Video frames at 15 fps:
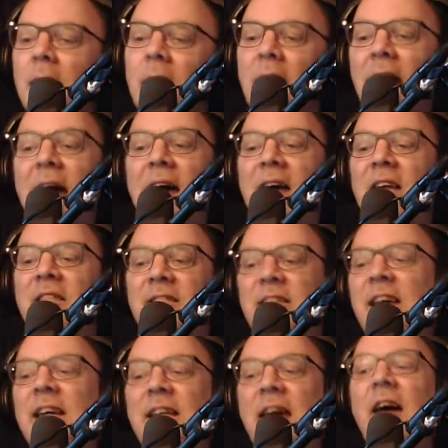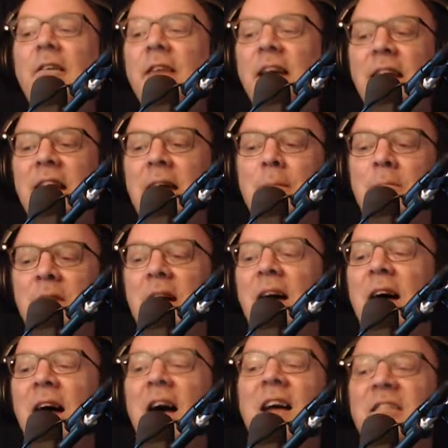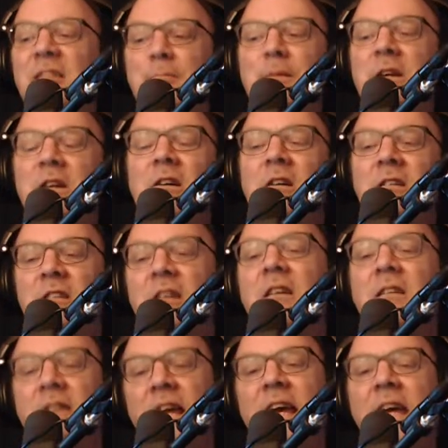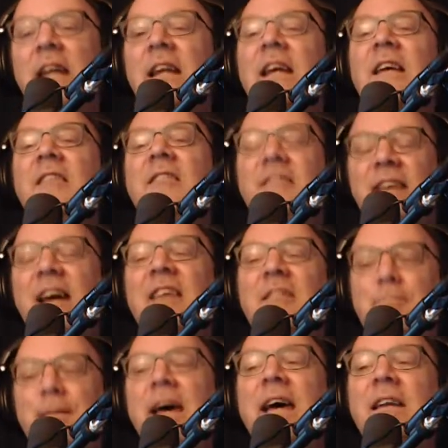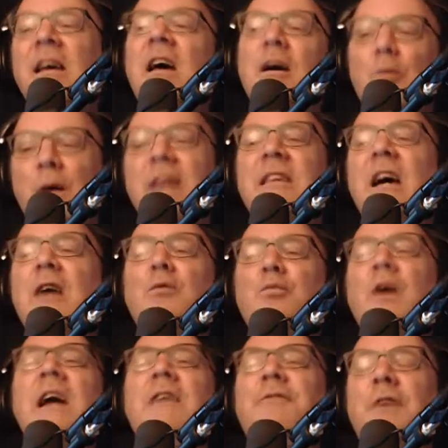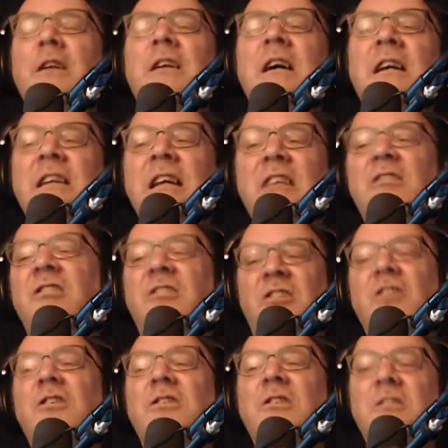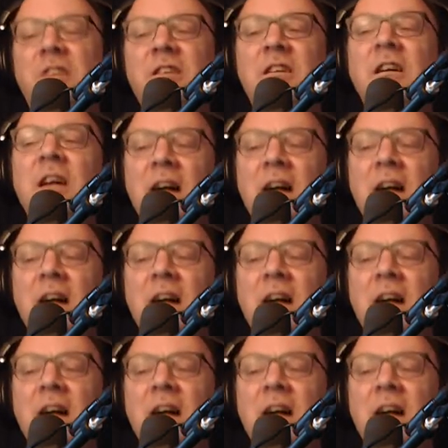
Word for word: as they carried him to hospital to lay in his deathbed with a rifle on his shoulder,